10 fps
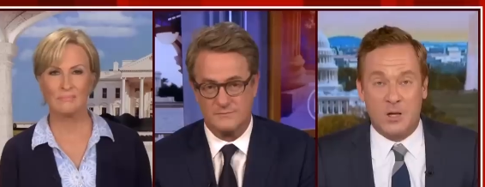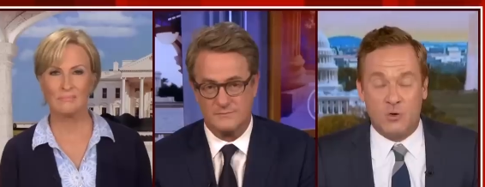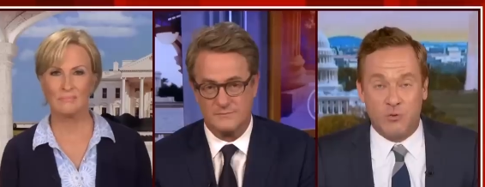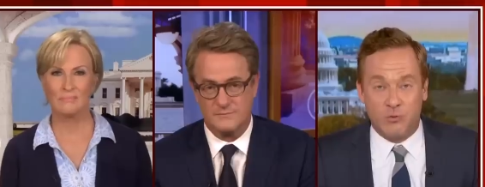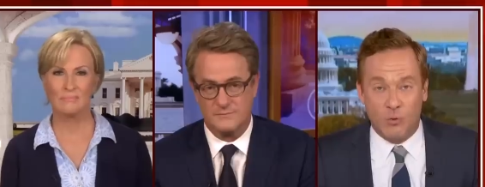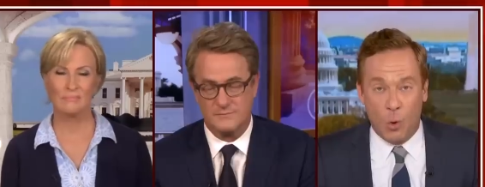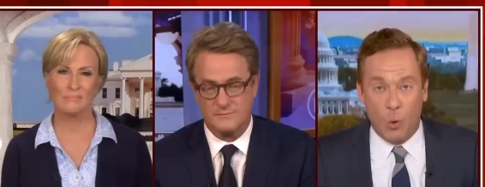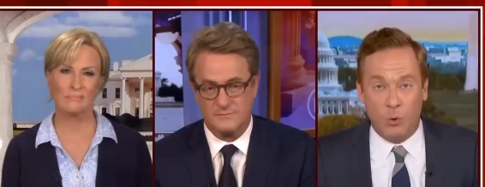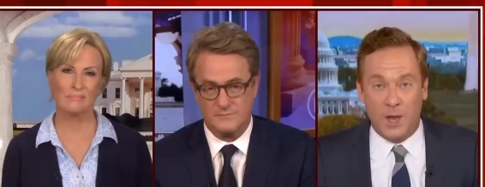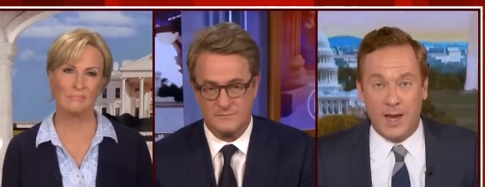
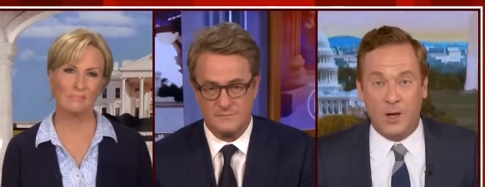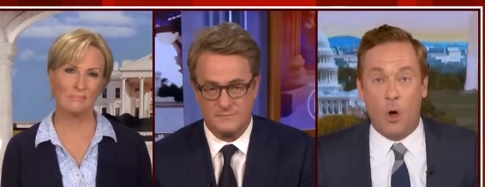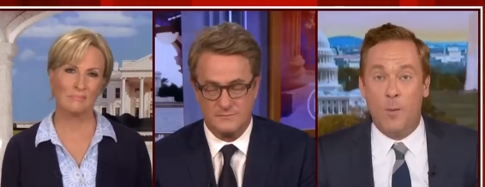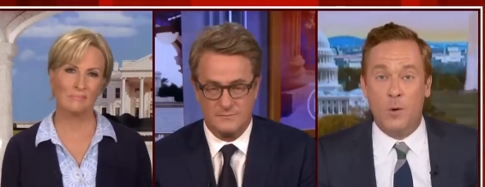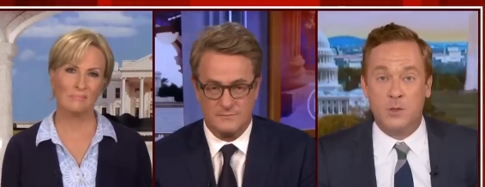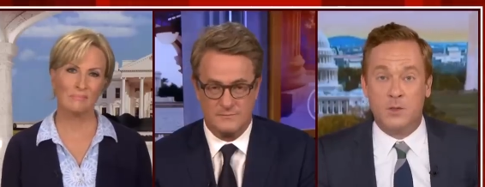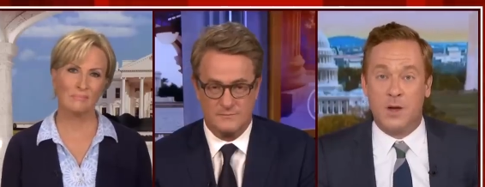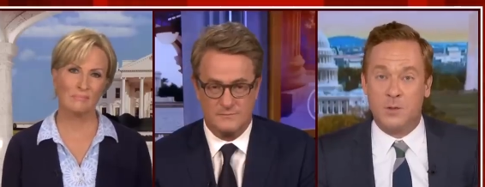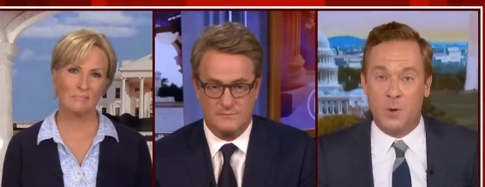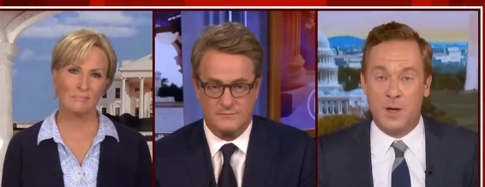Speaker 1: troll-like, almost,
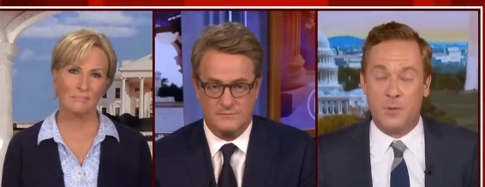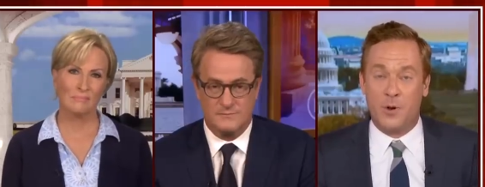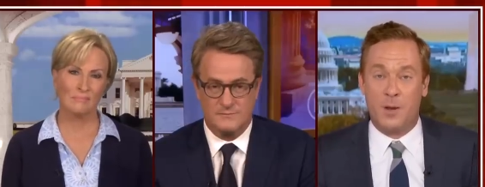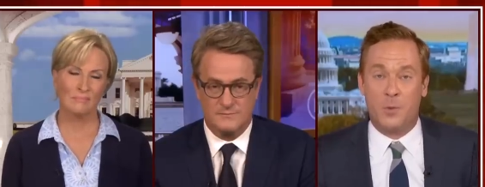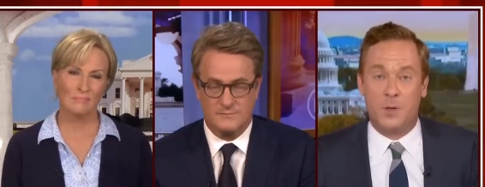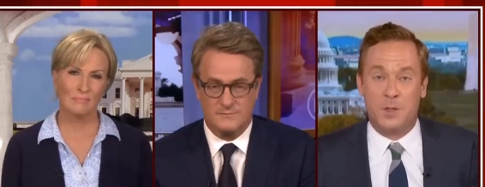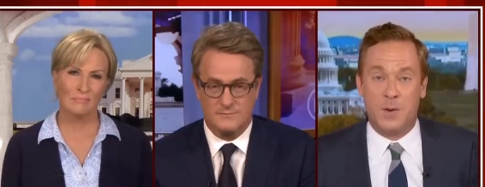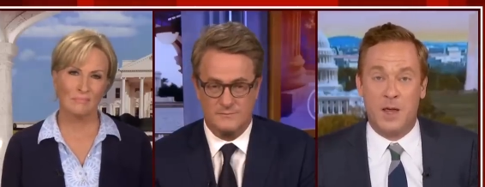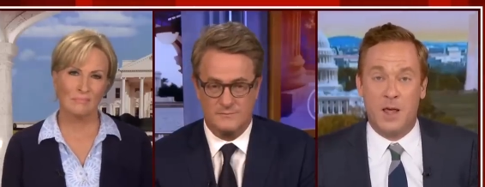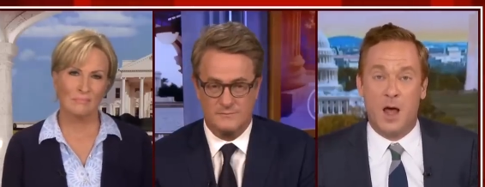as one Democrat had put it to
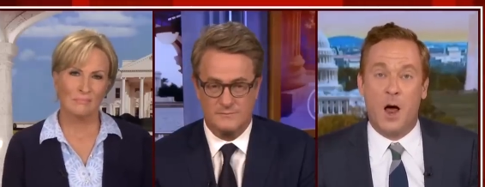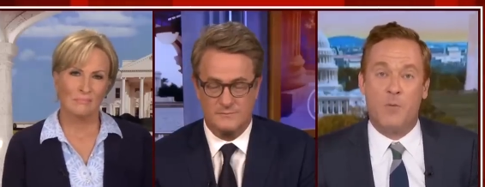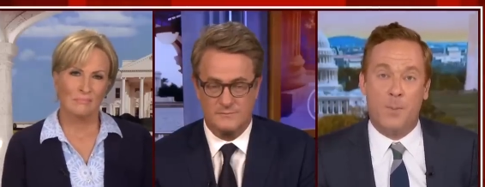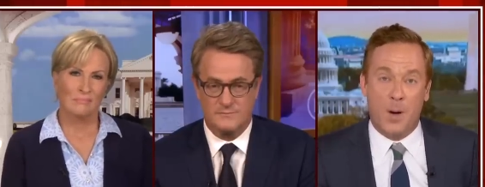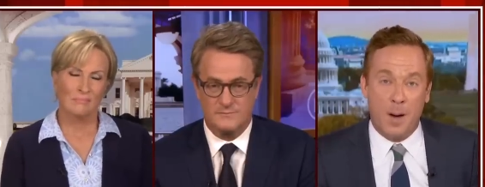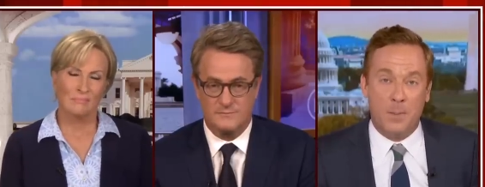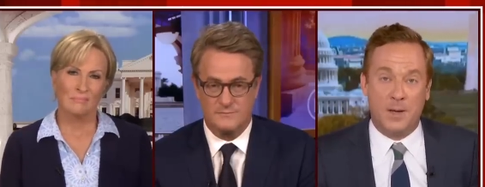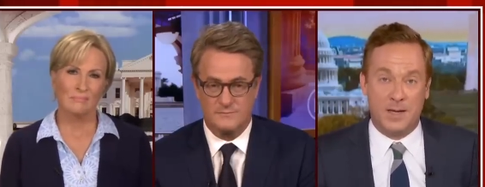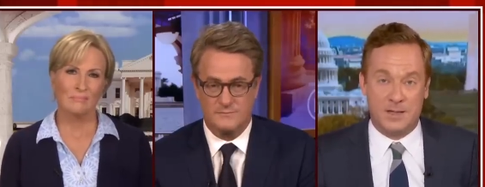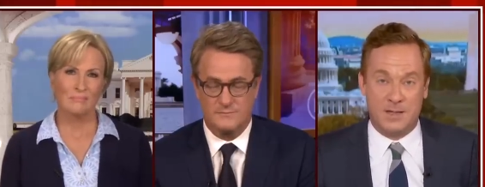me, a
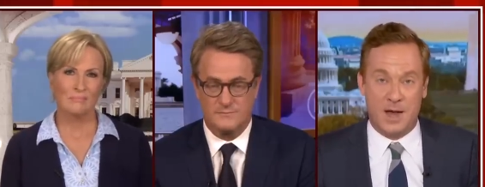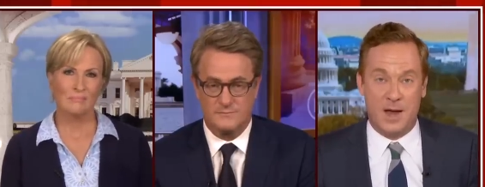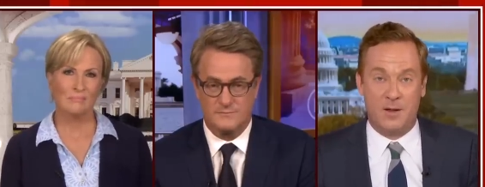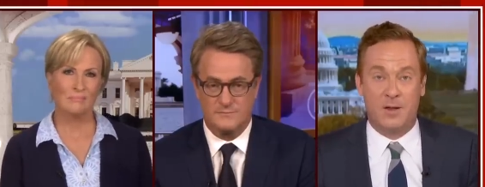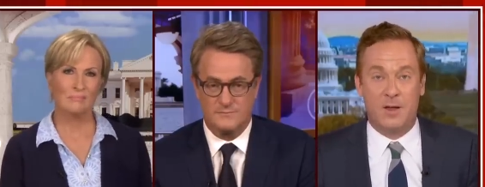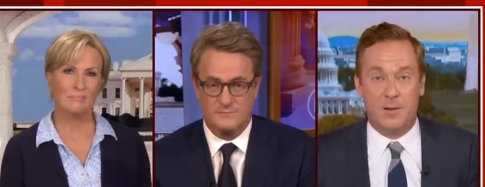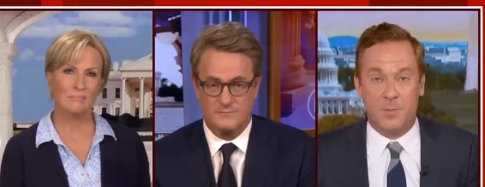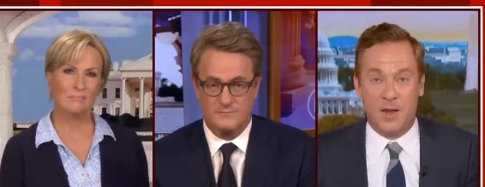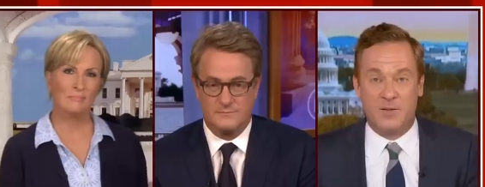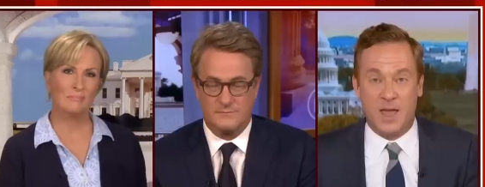Republican-style
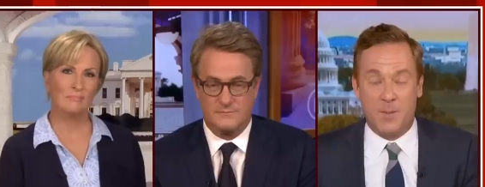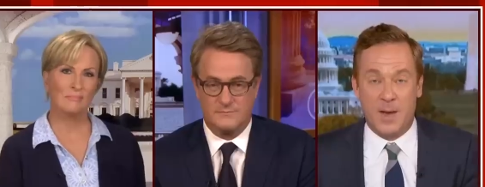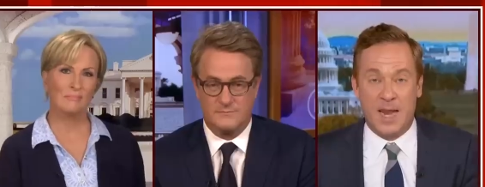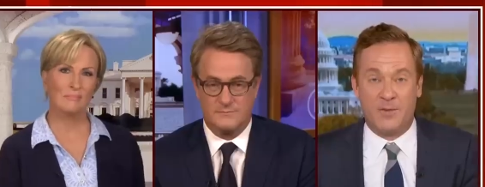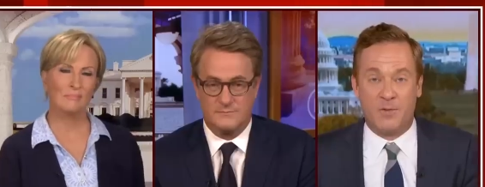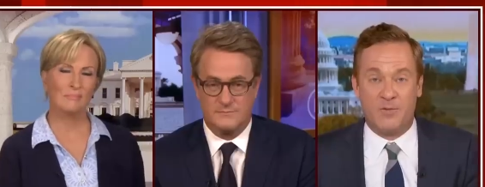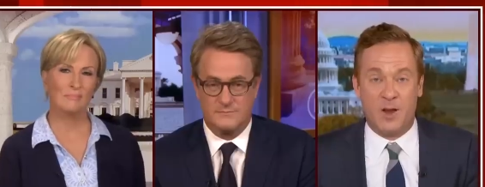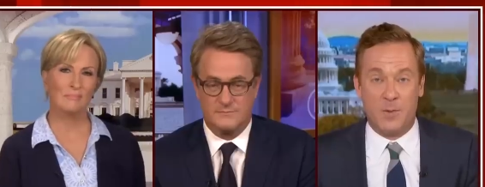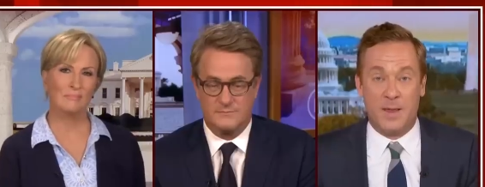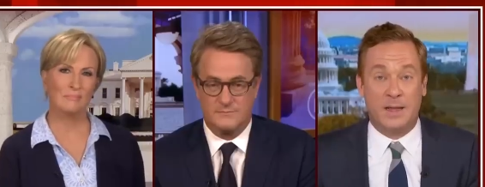bit of campaigning from
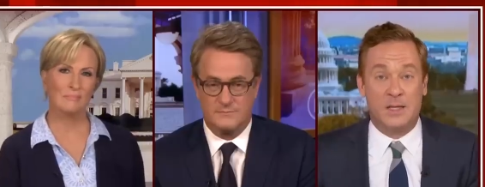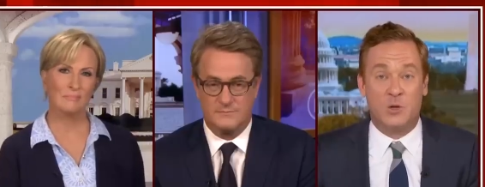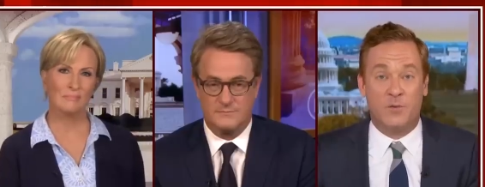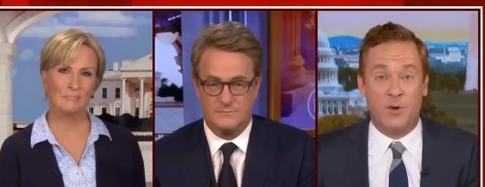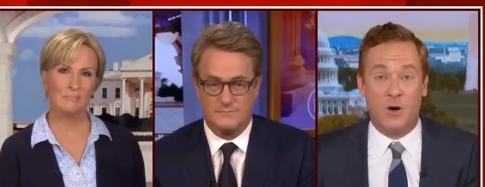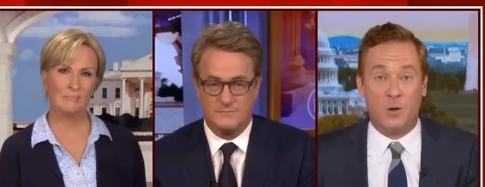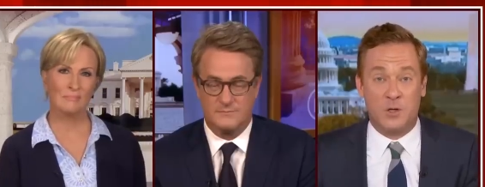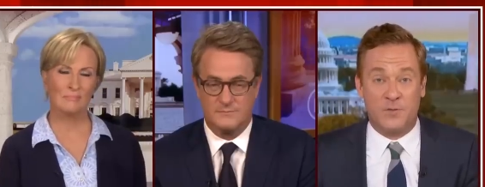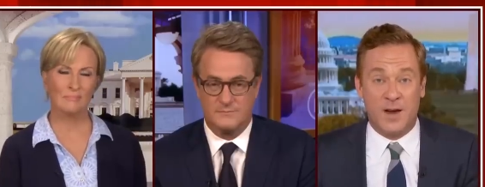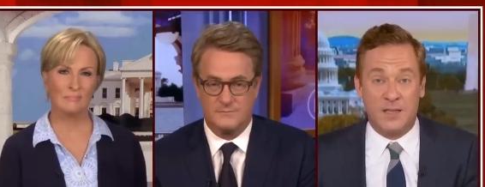Fetterman. At least so far, it
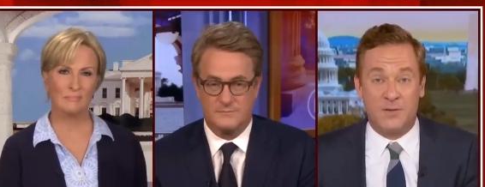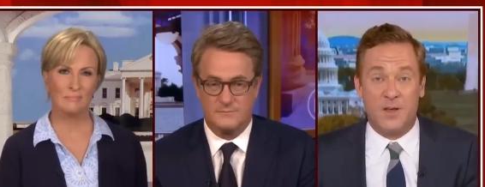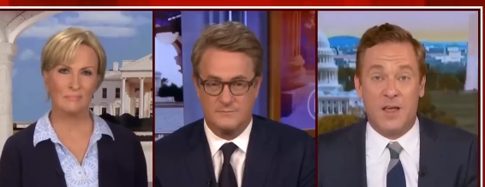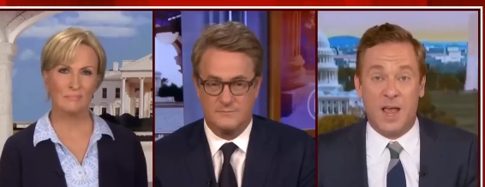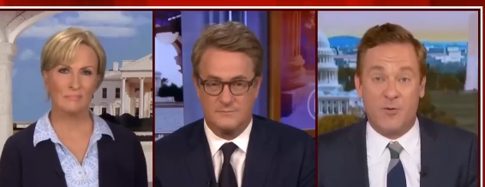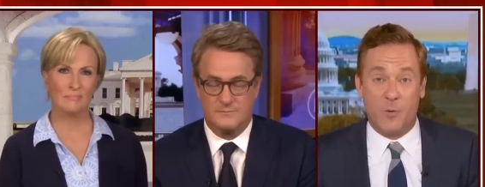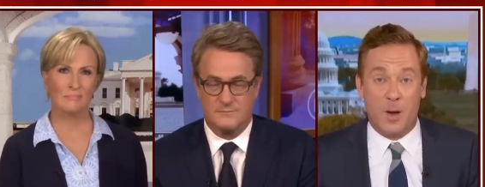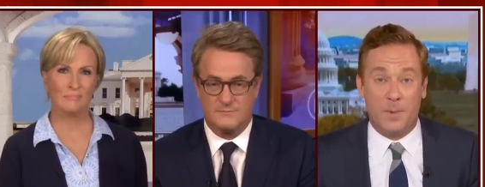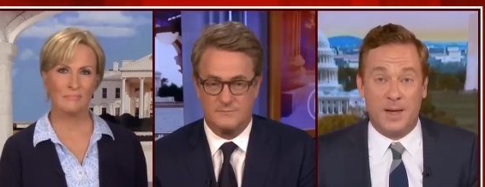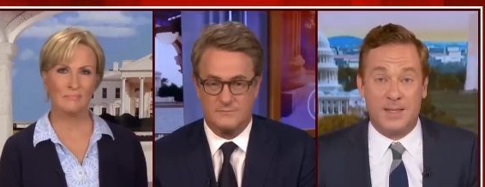looks effective. And for
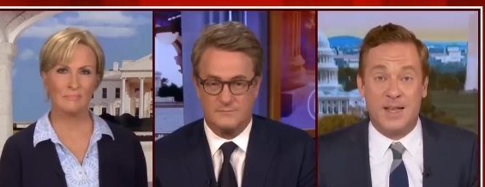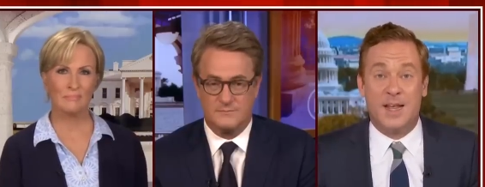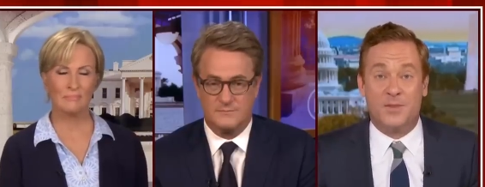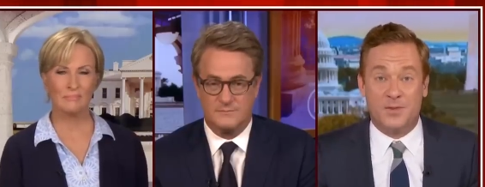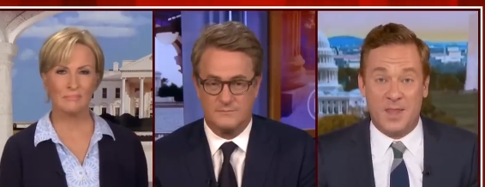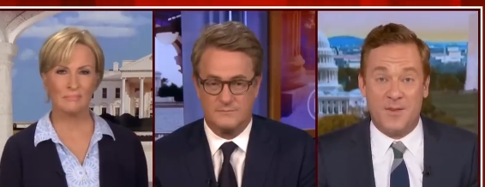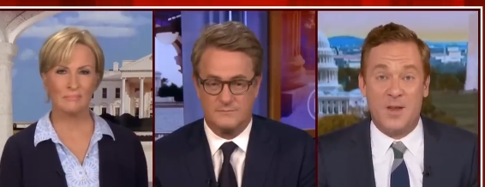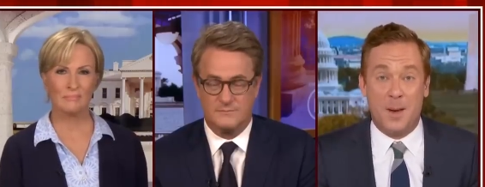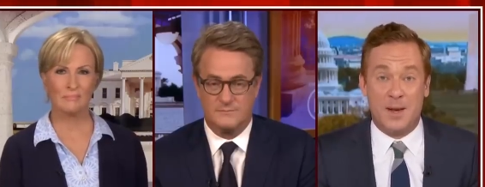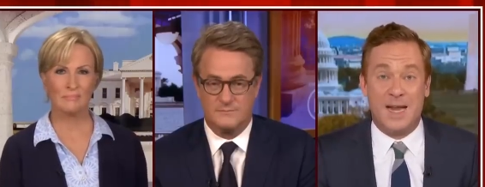Republicans, they've
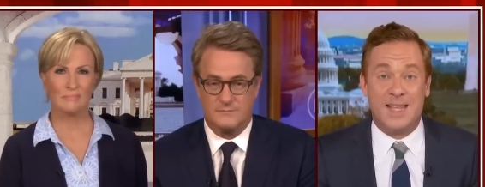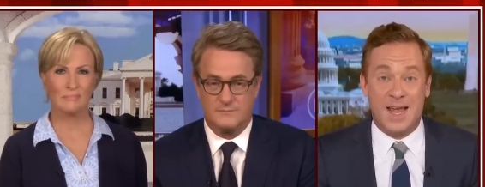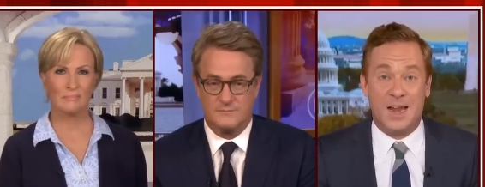nominated yet